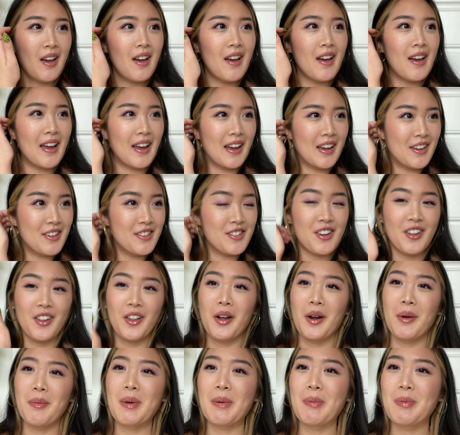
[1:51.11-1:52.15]
And a lot
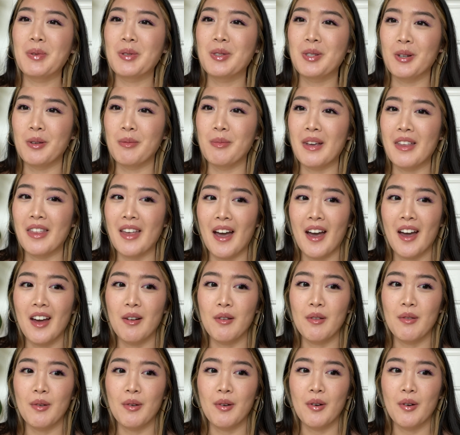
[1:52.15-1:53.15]
of people told me that